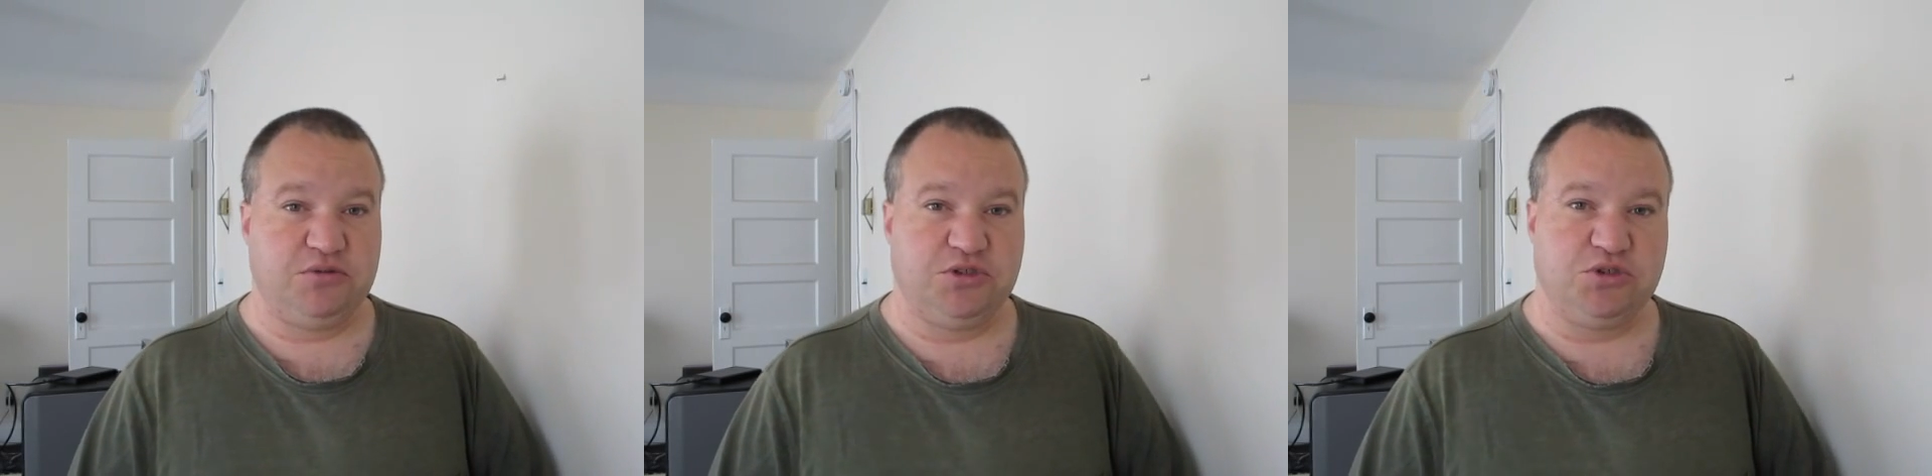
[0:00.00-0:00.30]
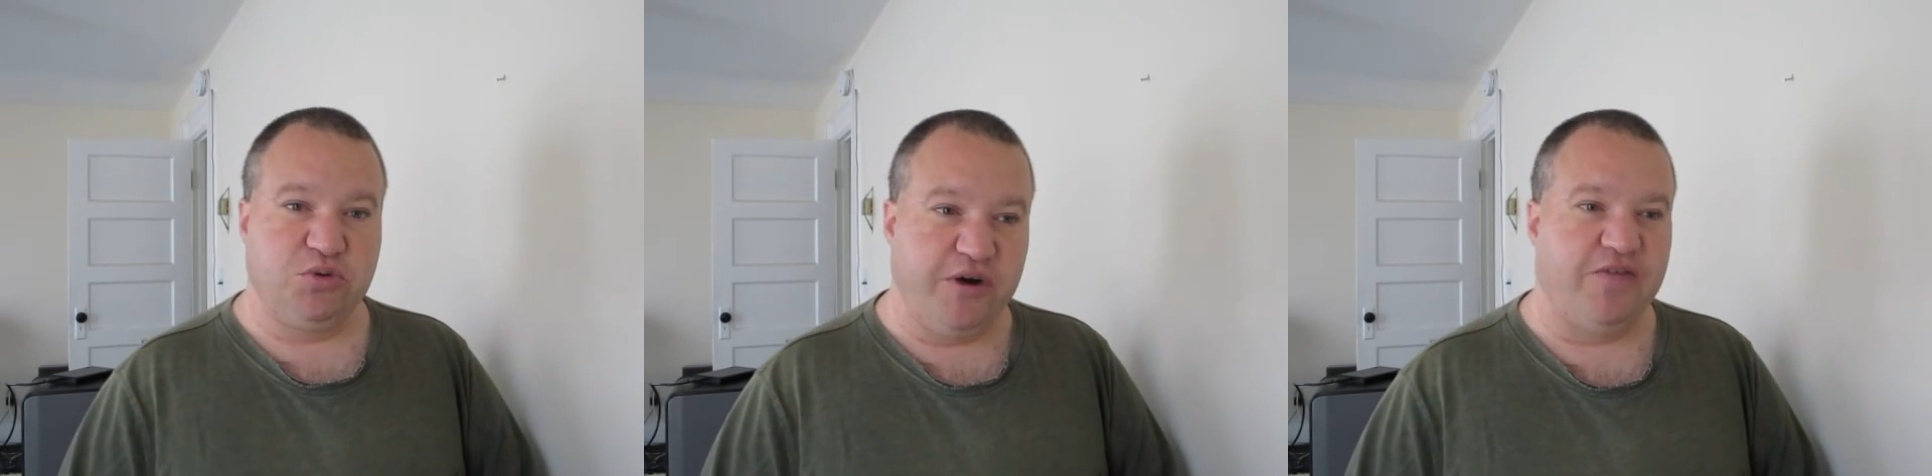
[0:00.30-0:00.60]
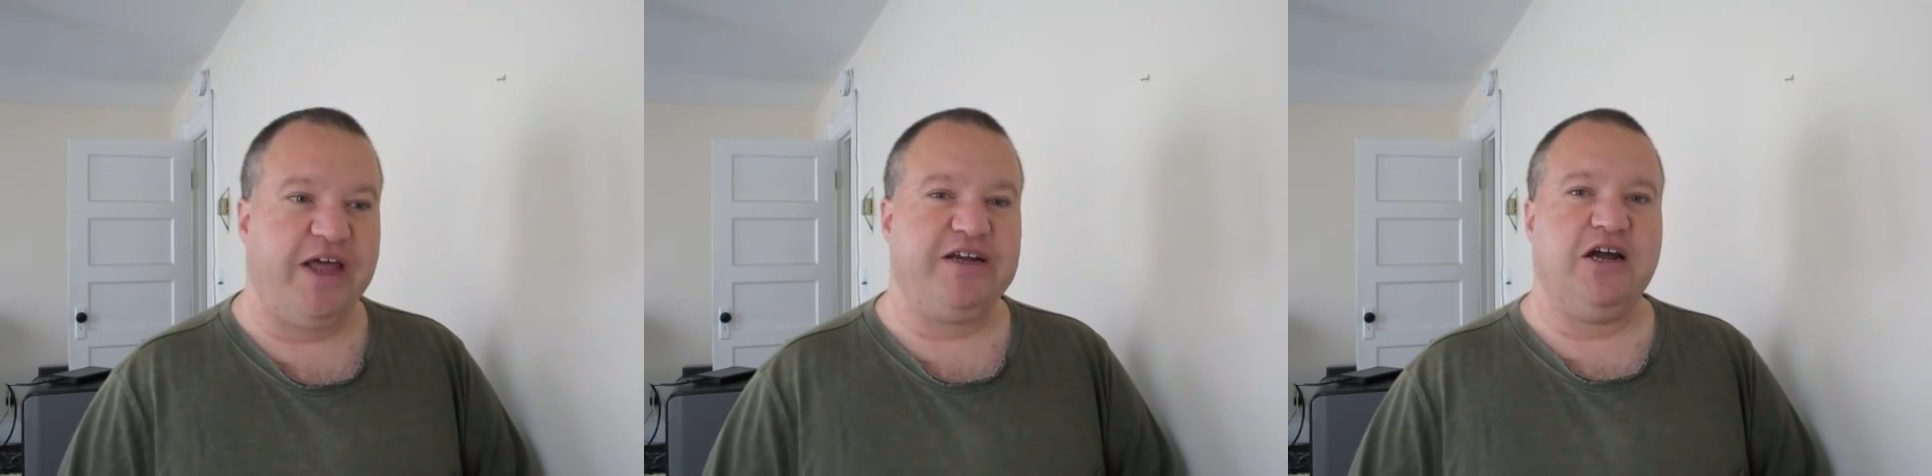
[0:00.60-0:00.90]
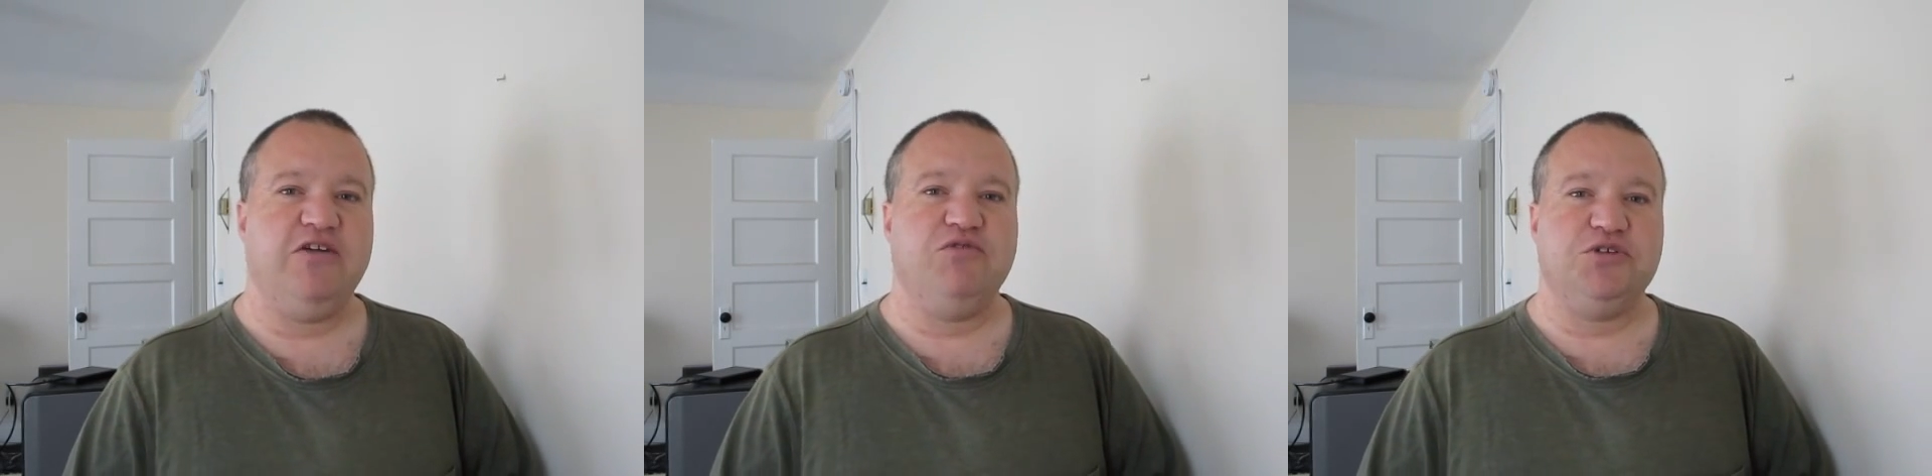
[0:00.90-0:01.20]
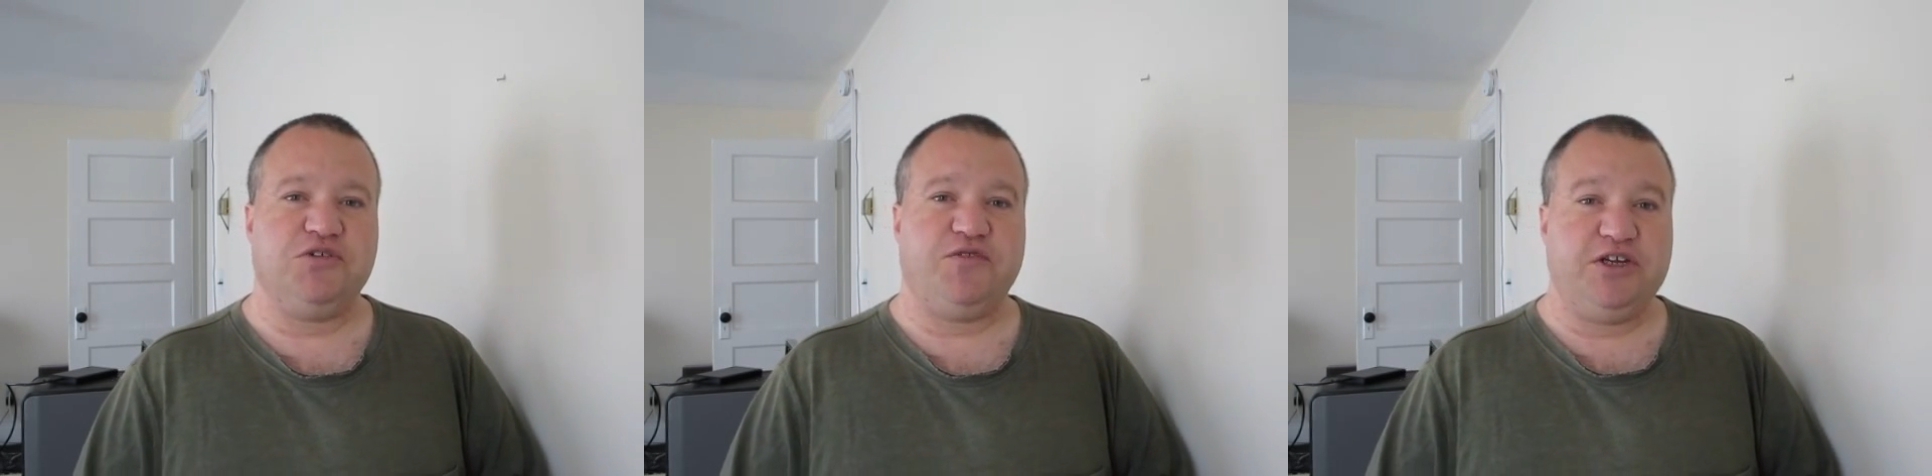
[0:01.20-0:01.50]
which is sort of like a
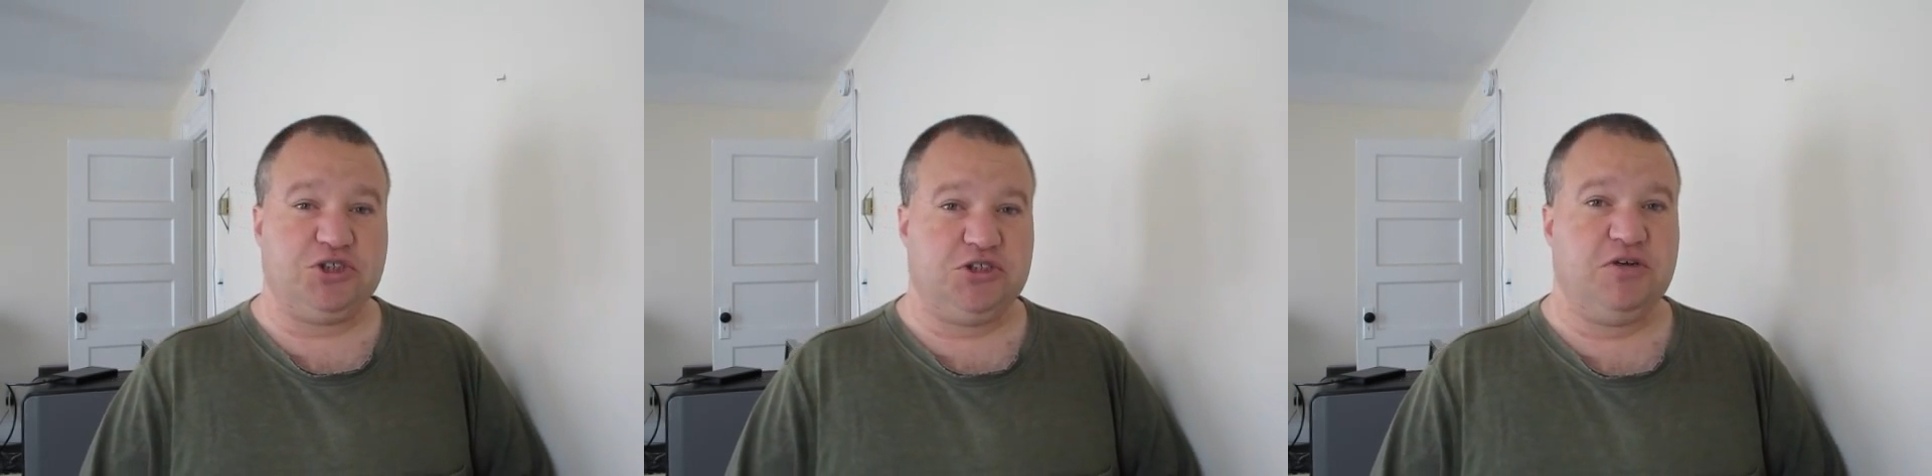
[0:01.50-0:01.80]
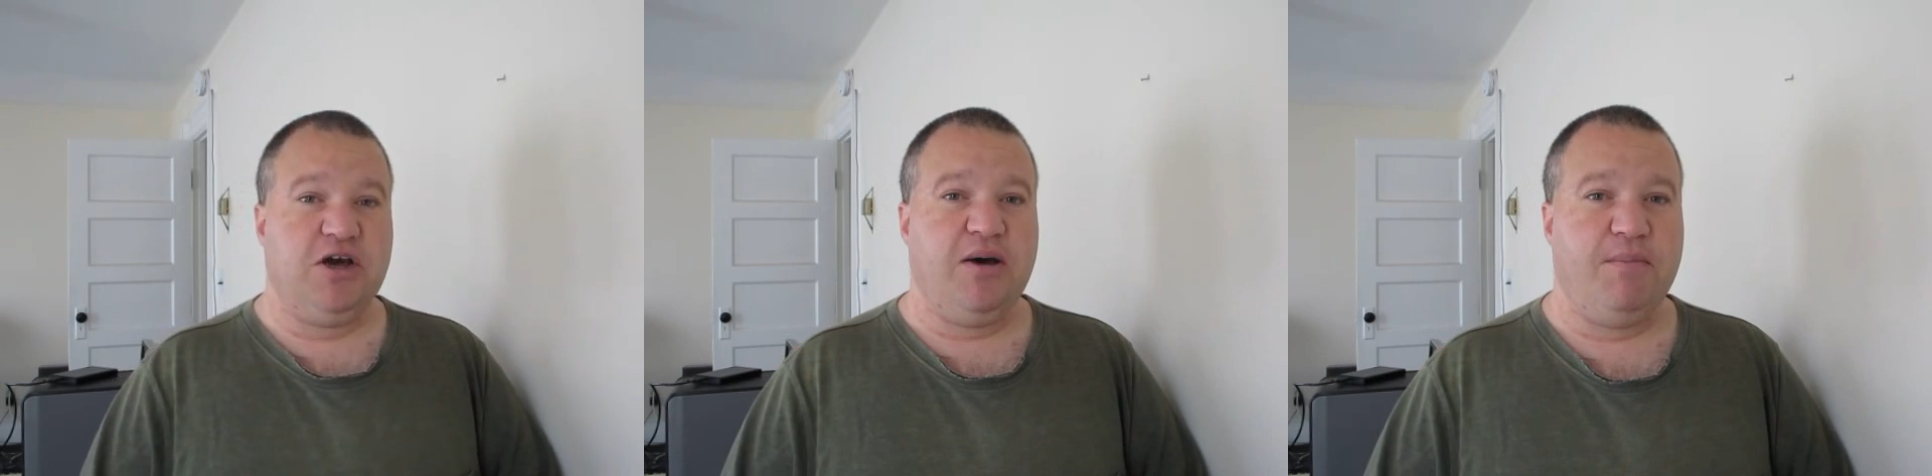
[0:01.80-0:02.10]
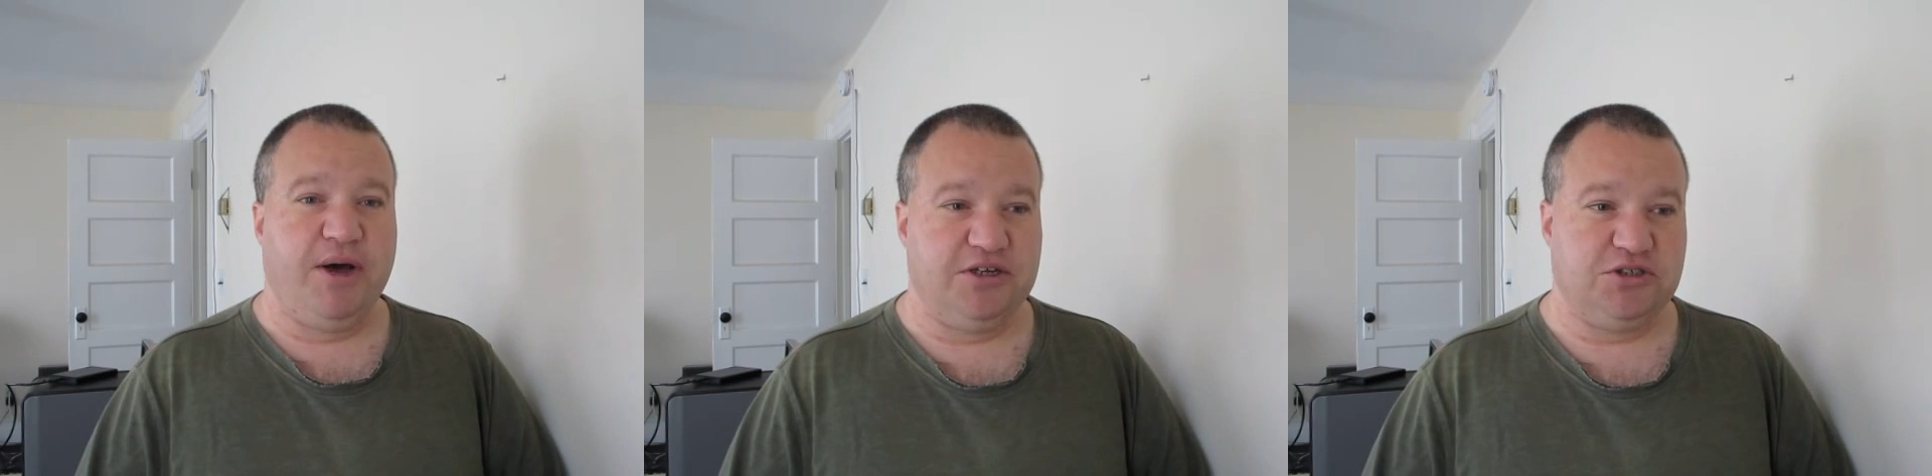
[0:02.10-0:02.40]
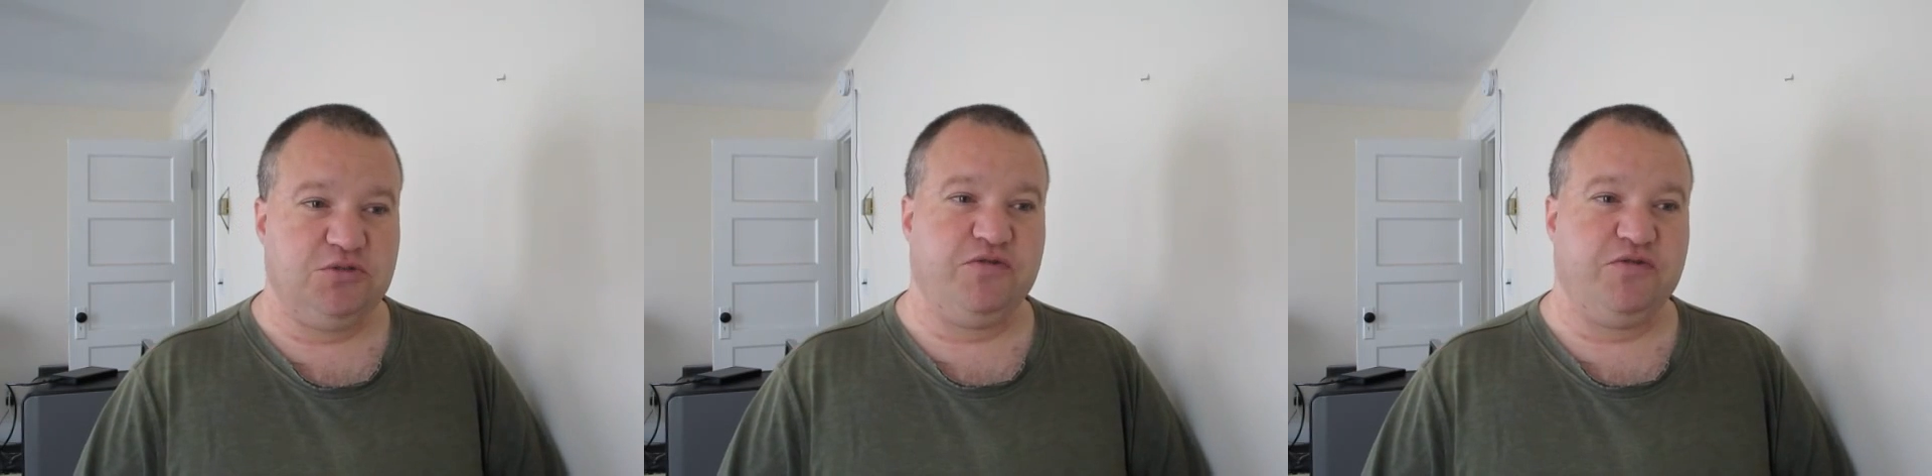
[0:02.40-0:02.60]
reservation bus.